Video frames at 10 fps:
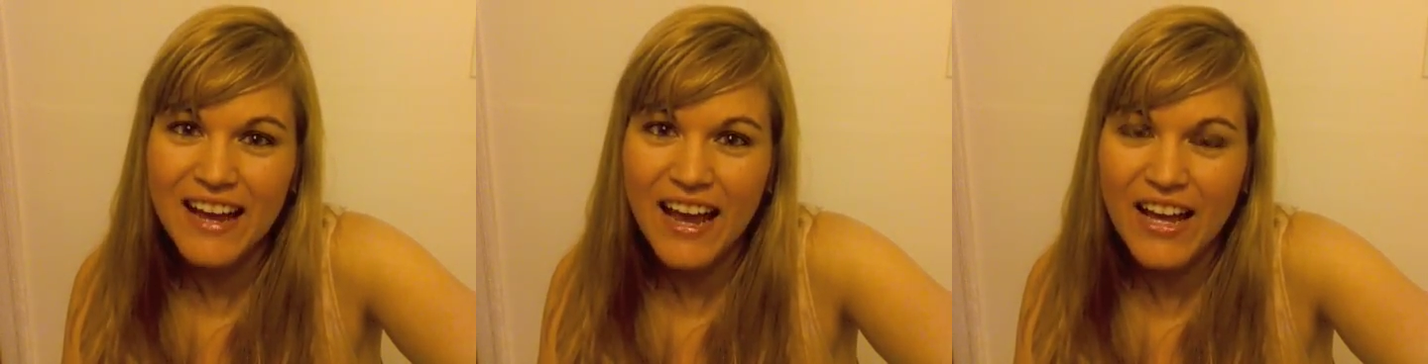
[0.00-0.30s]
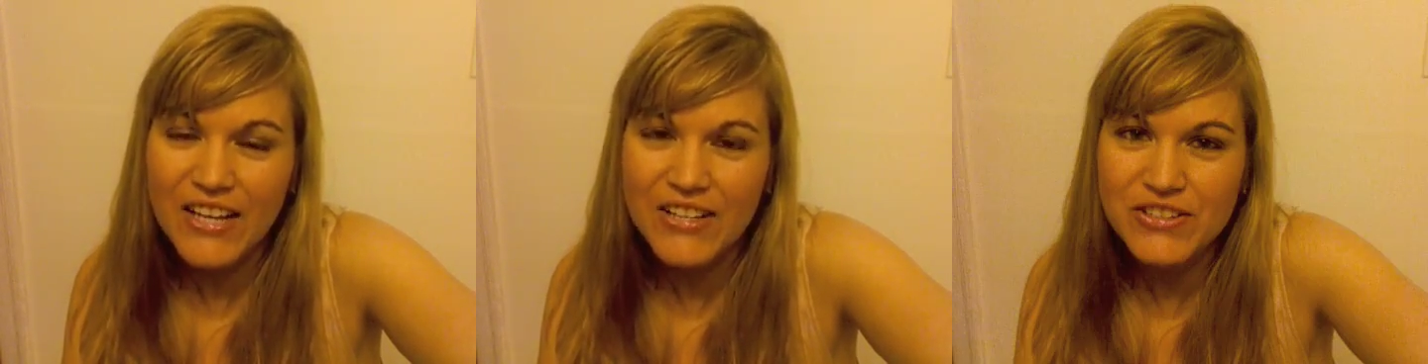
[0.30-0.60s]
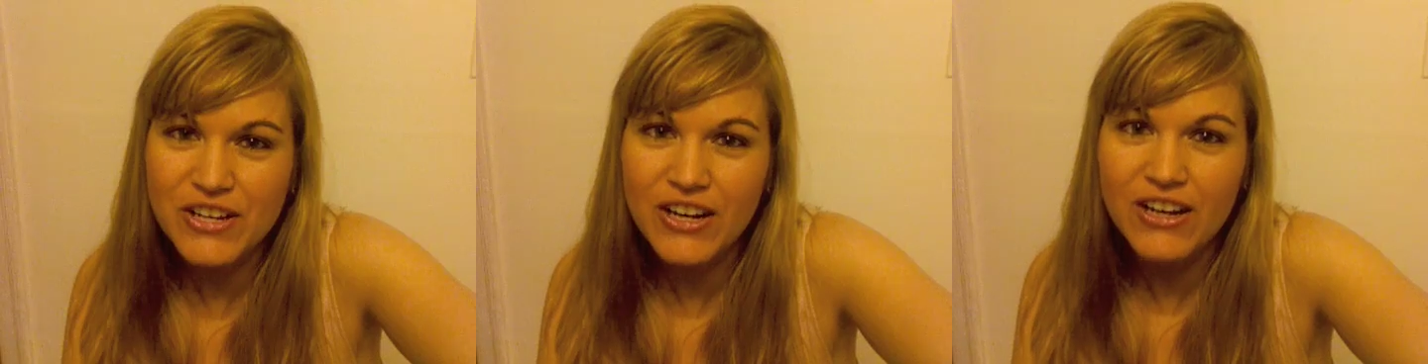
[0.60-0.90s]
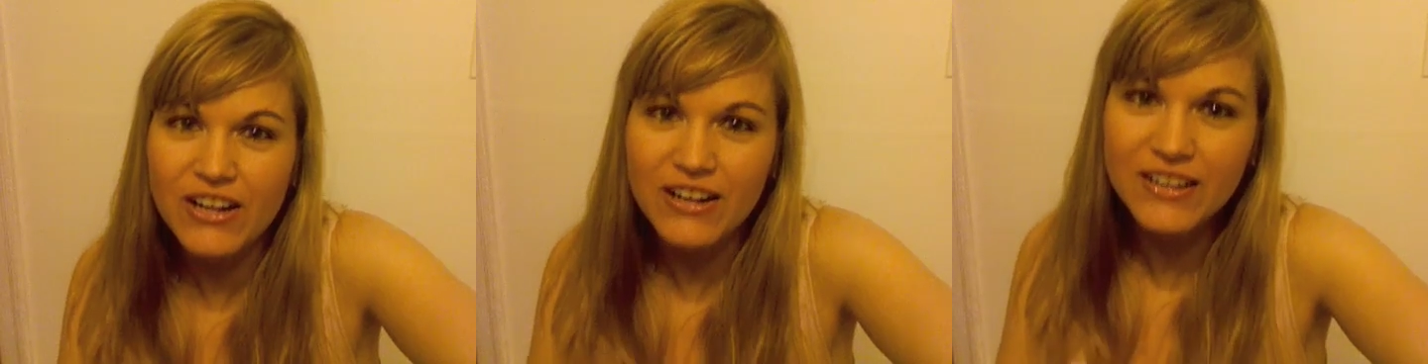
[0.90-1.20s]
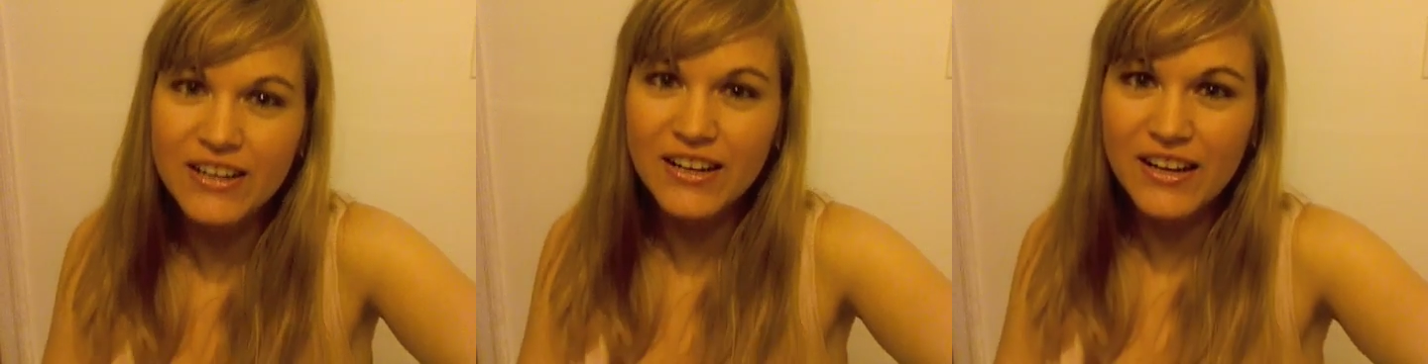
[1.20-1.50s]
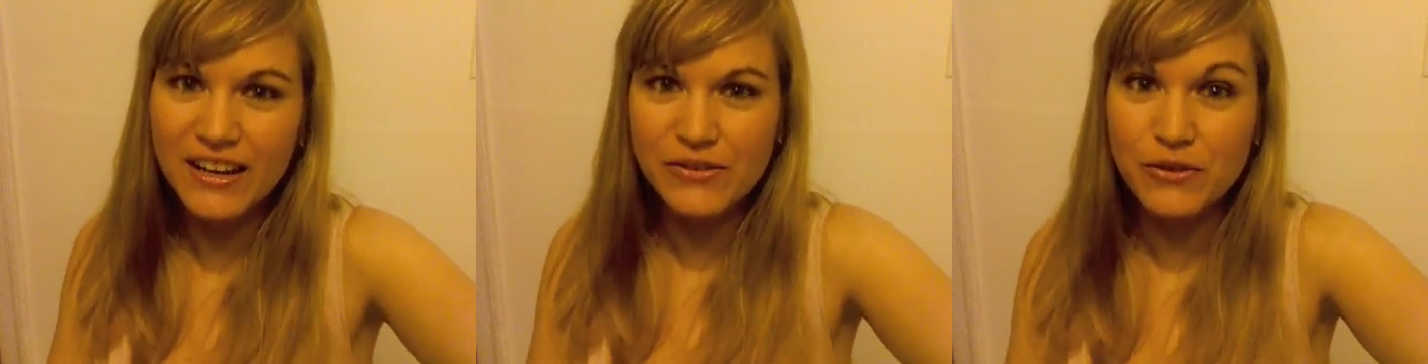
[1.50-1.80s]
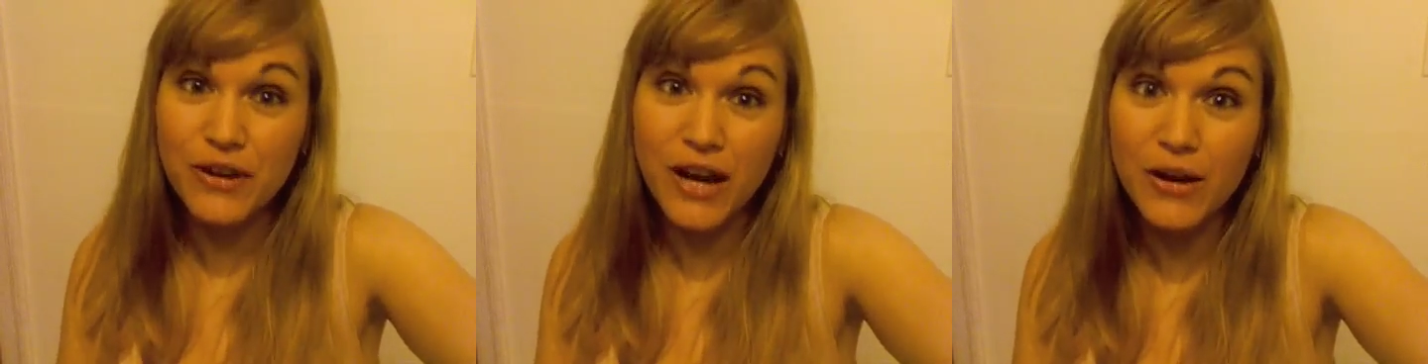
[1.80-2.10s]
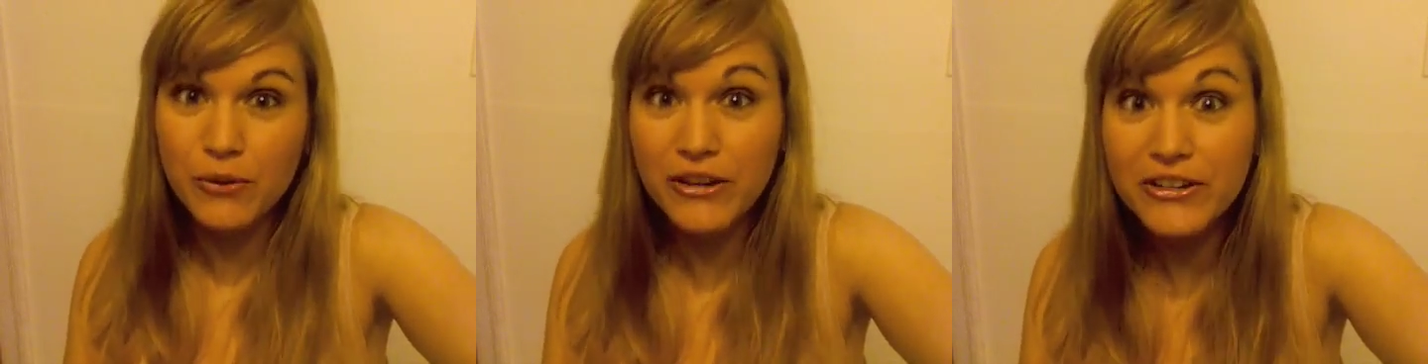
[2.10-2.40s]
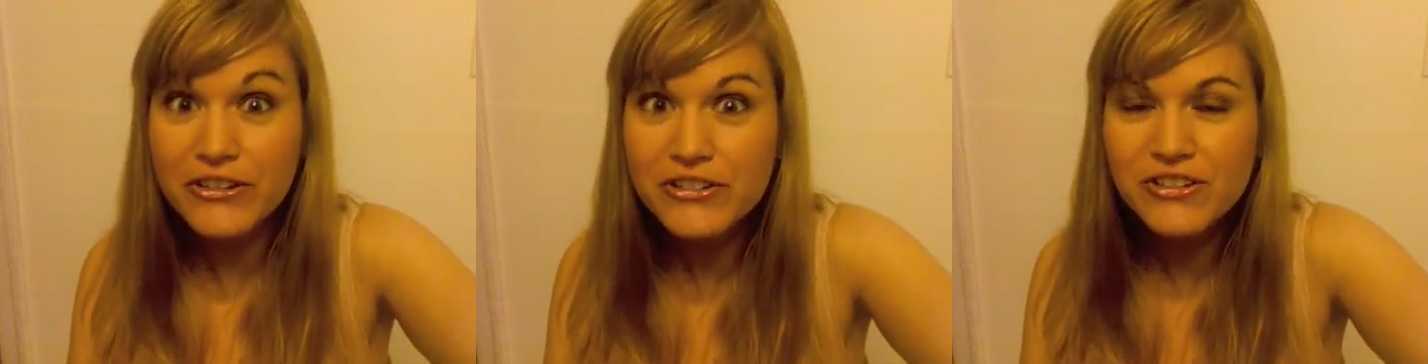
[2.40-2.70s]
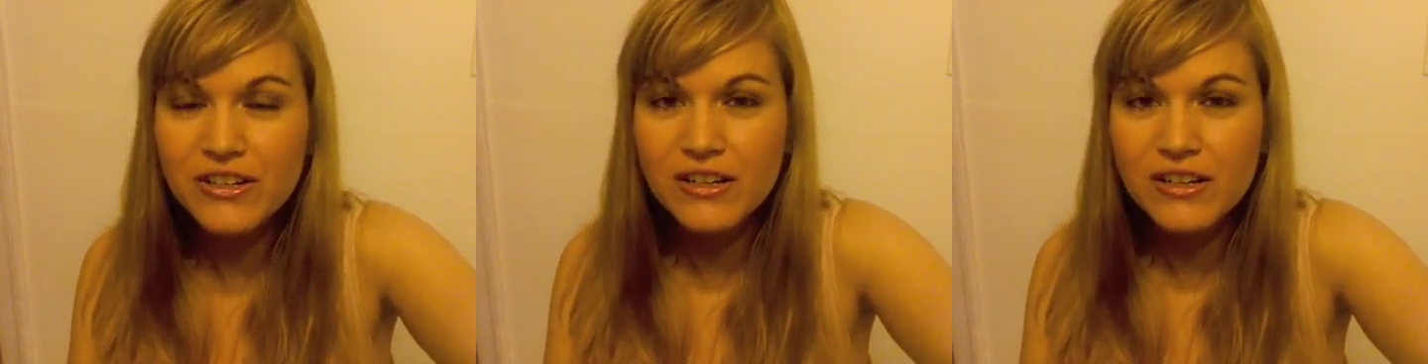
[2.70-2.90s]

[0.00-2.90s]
and if you're not rich,